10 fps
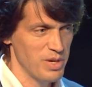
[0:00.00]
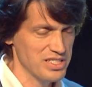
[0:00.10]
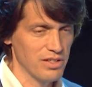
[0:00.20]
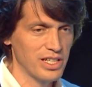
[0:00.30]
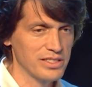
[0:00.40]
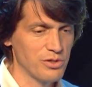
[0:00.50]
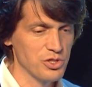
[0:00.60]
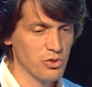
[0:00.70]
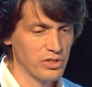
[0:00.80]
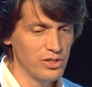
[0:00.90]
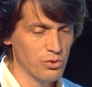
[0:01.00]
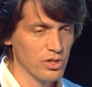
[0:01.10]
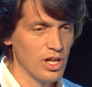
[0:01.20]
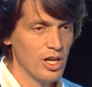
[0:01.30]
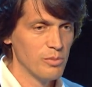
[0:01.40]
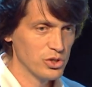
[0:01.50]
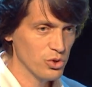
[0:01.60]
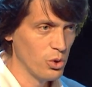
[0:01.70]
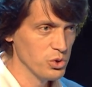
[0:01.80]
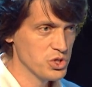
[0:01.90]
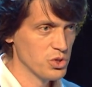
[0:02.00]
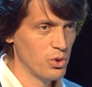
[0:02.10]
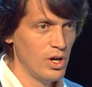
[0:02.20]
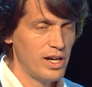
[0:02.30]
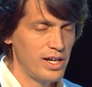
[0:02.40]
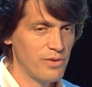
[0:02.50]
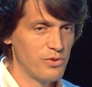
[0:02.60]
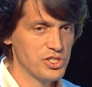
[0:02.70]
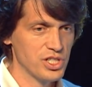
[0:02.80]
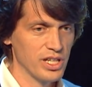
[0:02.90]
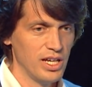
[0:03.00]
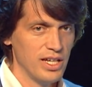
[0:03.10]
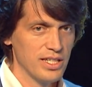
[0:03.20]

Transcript: on their terrestrial network, but also leveraging